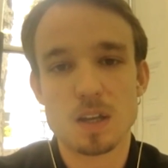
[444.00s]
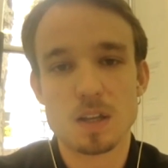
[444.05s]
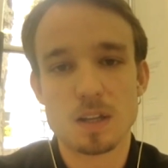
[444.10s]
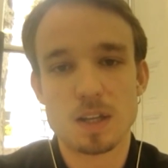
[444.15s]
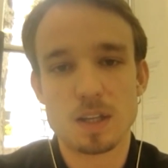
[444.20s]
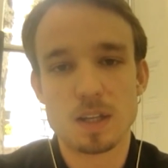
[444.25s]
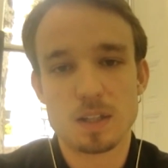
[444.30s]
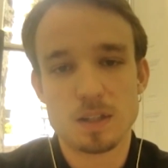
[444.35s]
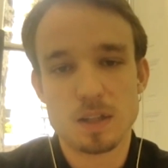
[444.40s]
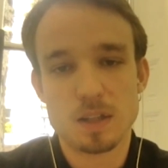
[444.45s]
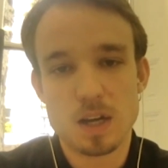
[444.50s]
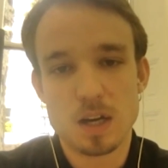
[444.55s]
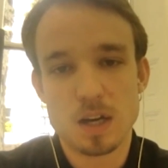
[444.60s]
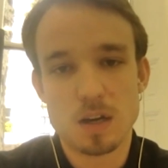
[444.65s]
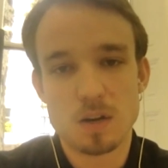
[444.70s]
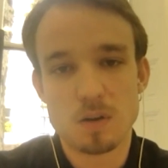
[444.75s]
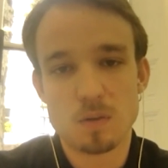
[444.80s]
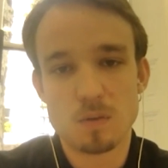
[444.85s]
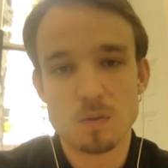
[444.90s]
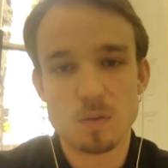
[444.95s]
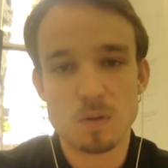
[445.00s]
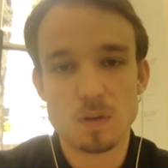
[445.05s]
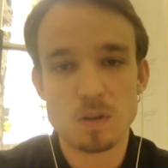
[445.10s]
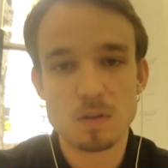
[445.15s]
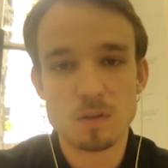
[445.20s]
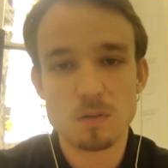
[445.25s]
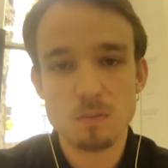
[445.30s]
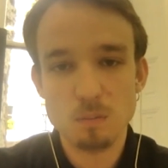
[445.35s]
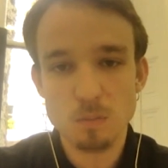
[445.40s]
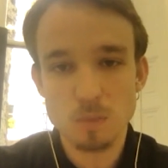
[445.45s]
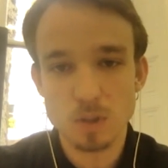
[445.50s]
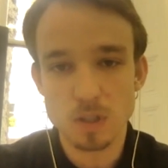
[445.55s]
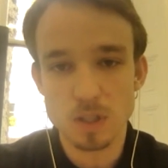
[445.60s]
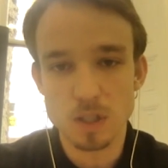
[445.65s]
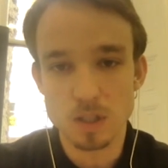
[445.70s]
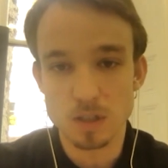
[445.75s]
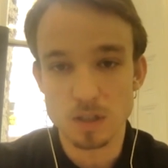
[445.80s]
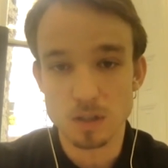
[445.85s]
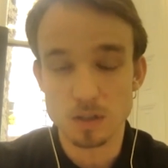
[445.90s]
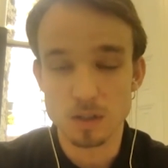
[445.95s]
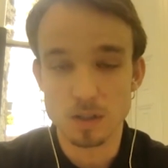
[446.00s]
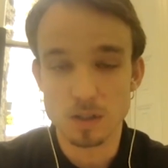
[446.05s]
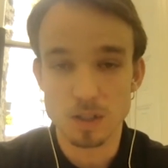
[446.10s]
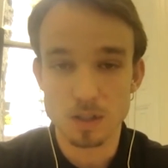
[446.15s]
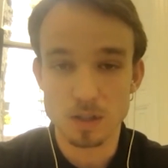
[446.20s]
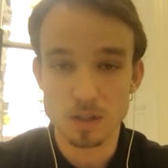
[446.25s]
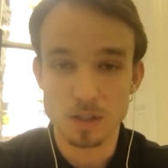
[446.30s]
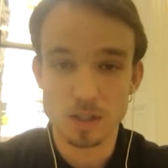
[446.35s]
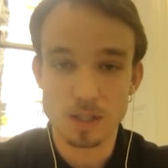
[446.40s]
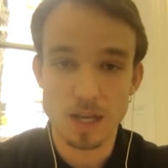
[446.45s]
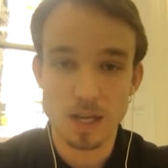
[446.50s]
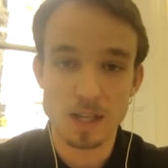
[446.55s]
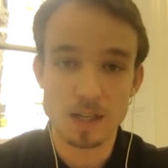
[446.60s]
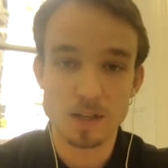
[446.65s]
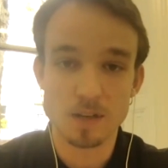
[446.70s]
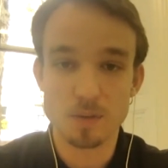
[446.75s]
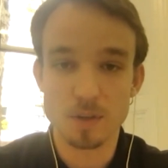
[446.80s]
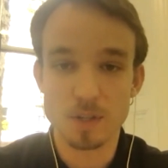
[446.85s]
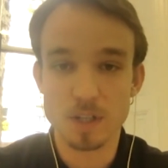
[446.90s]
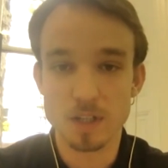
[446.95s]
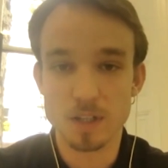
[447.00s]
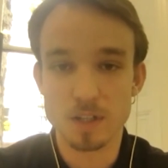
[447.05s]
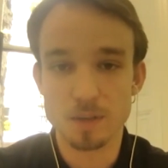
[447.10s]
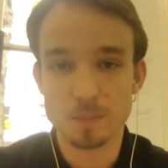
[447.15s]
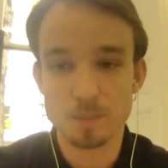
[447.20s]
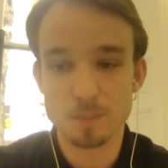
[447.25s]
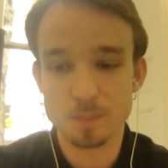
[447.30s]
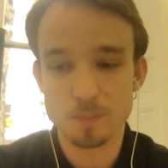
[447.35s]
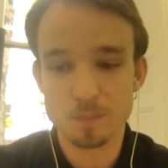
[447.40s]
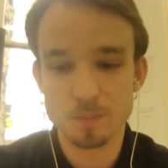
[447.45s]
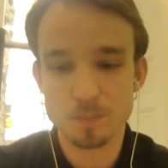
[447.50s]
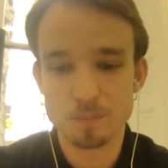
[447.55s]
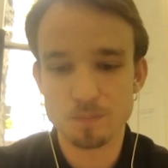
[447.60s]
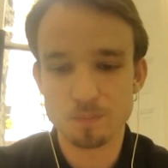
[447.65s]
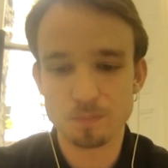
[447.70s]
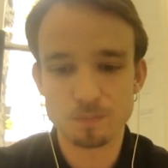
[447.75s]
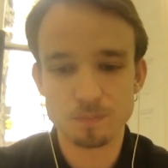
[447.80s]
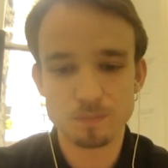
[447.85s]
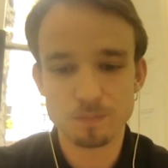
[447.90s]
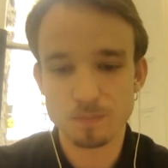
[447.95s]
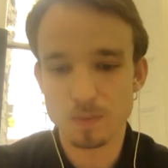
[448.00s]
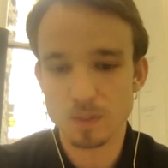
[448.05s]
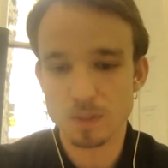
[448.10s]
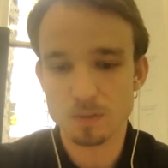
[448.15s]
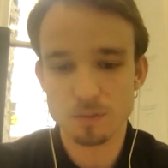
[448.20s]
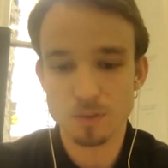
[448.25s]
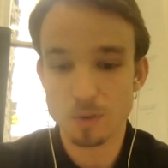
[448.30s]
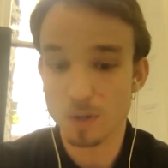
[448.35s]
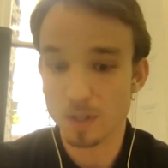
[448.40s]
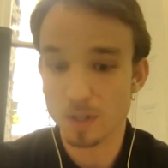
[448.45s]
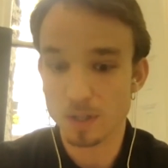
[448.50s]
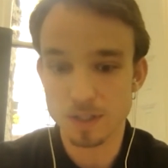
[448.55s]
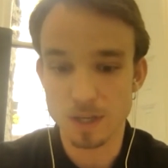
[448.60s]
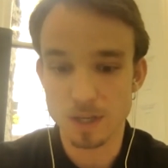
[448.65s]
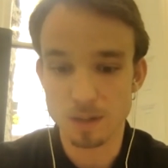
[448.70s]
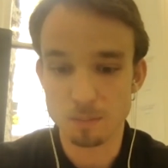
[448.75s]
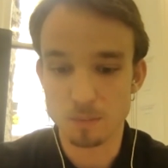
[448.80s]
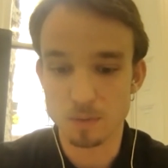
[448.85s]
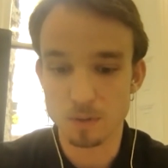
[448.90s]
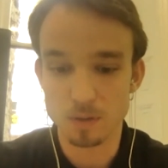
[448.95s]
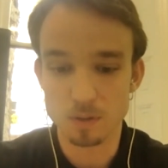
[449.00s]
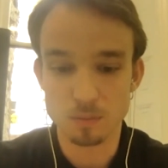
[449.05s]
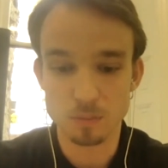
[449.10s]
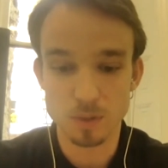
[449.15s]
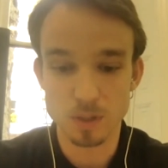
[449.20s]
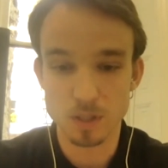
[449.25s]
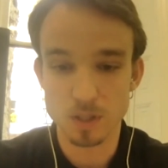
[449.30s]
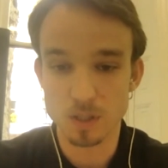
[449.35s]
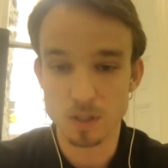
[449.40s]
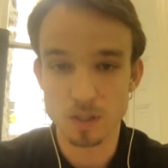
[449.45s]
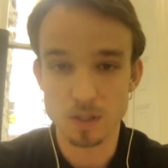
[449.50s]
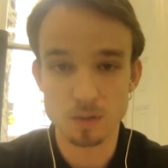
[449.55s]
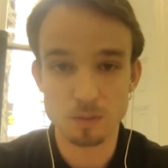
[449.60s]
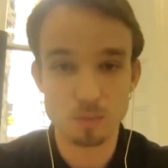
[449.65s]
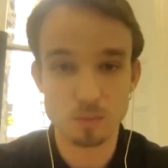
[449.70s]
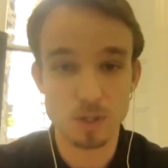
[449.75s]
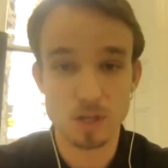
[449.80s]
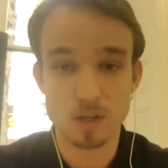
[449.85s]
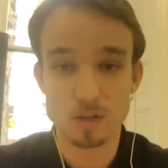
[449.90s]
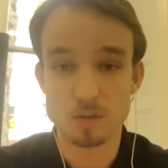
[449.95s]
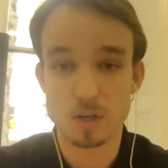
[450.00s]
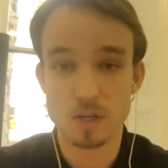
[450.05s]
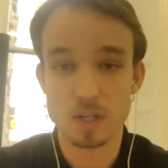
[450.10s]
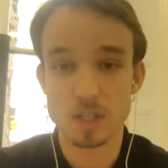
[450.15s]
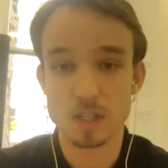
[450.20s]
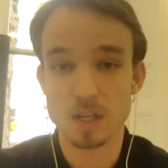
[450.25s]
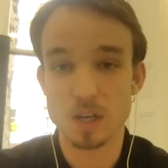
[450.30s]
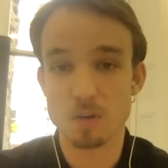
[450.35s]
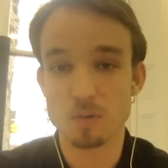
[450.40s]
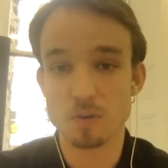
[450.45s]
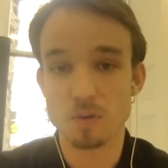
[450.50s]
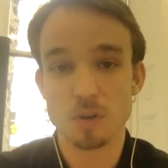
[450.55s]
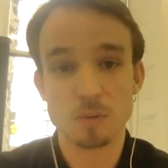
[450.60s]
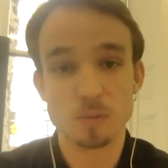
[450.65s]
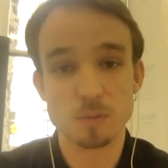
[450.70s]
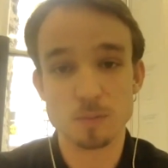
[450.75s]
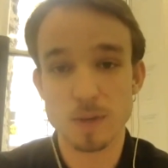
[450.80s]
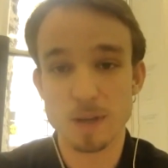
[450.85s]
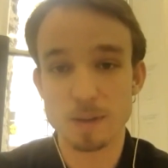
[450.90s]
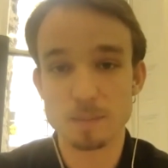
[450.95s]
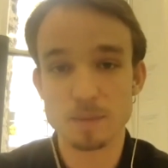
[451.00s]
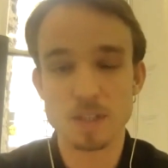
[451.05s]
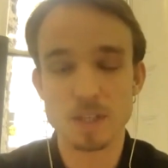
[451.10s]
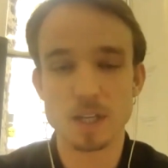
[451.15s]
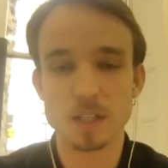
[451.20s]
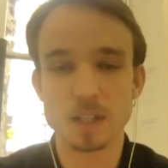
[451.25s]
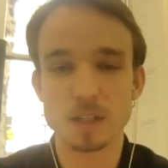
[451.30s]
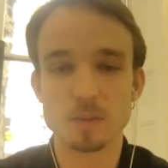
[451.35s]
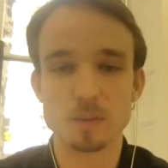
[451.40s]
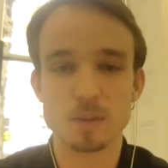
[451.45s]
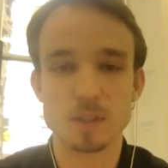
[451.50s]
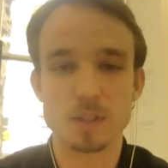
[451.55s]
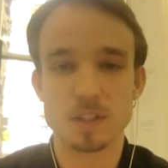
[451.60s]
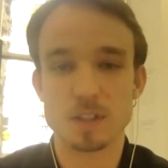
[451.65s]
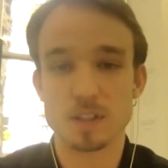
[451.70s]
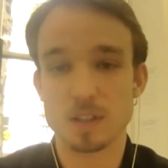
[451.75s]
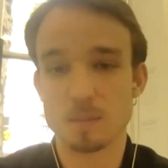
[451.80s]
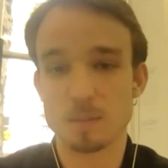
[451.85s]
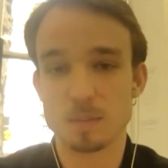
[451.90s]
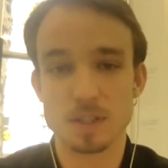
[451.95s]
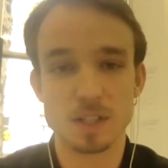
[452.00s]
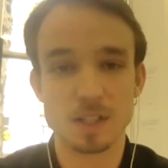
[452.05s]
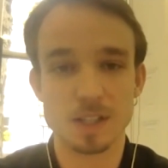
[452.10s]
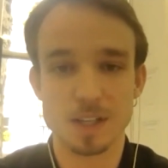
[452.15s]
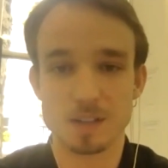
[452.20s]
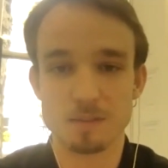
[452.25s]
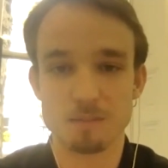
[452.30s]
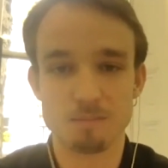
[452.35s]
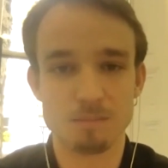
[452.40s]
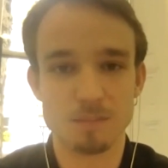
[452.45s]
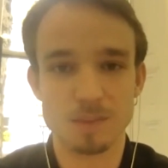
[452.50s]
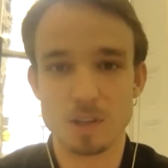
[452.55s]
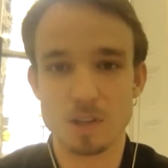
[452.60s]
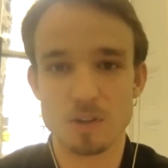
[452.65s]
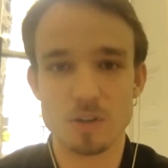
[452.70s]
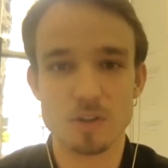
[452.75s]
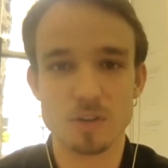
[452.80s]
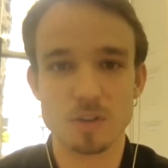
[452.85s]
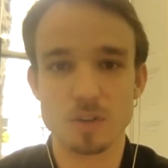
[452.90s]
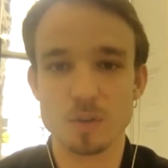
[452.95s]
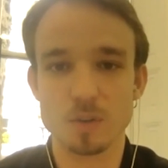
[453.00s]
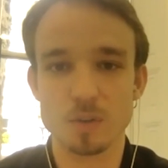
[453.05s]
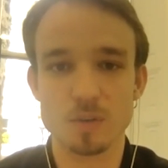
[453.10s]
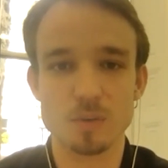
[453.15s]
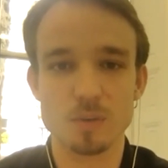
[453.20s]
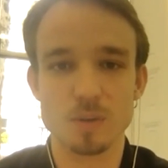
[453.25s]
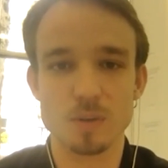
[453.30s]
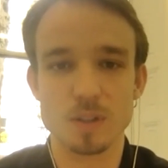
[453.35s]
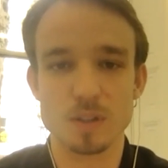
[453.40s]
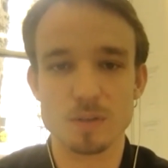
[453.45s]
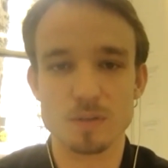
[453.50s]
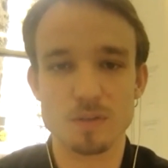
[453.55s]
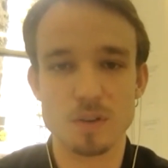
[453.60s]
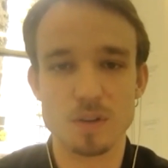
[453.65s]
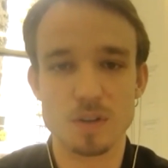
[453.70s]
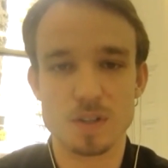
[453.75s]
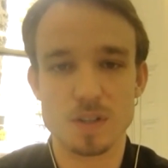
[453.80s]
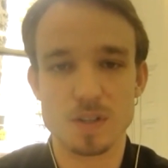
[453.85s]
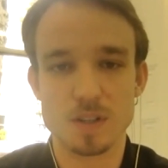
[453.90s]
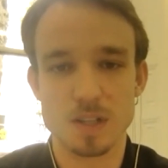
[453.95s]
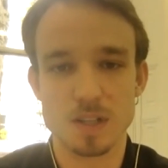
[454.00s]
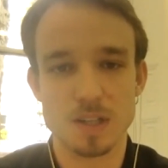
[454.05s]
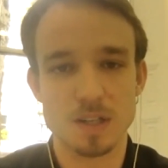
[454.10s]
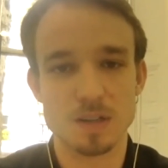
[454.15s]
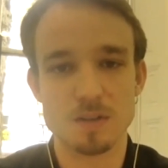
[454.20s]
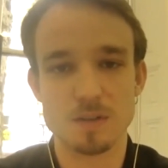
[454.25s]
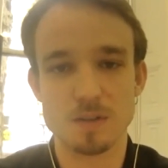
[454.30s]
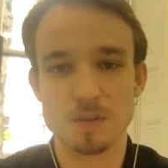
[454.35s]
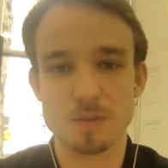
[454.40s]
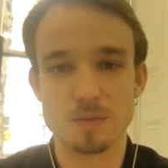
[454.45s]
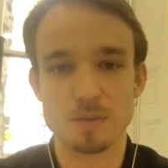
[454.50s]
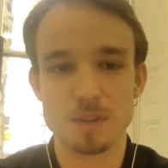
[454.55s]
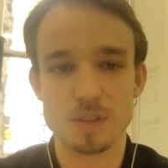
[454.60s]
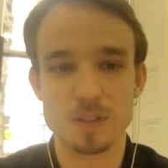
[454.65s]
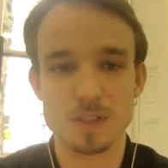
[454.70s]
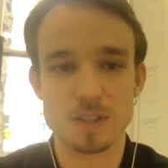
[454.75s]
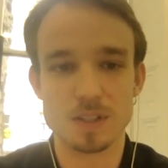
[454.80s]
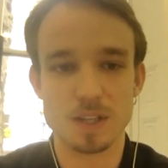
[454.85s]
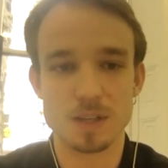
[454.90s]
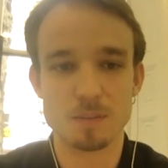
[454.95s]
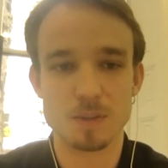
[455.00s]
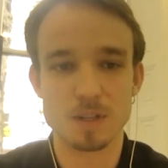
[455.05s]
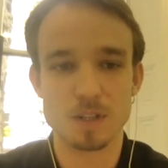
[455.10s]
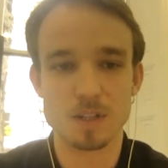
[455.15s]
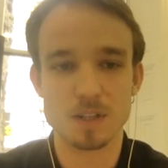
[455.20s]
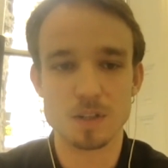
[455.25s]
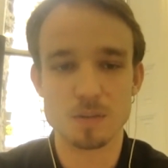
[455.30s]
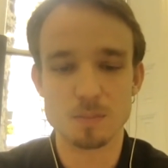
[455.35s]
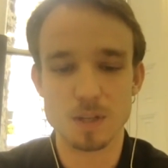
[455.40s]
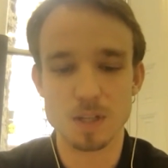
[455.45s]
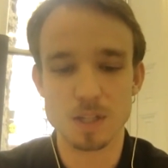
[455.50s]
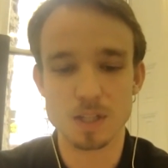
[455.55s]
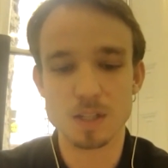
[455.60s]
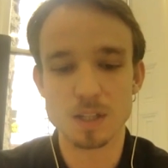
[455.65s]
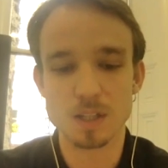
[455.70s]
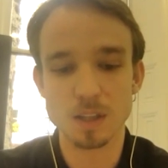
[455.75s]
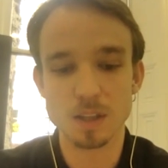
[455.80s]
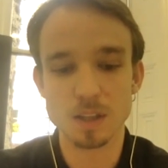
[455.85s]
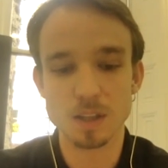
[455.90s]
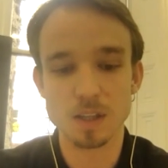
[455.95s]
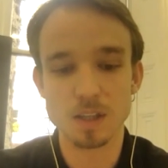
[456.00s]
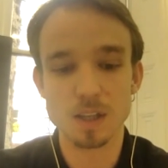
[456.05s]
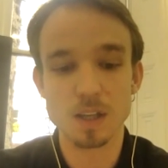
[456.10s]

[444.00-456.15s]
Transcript: like now in the gallery, for example, we are running our own website, which is something I learned to do in the first year of design management. And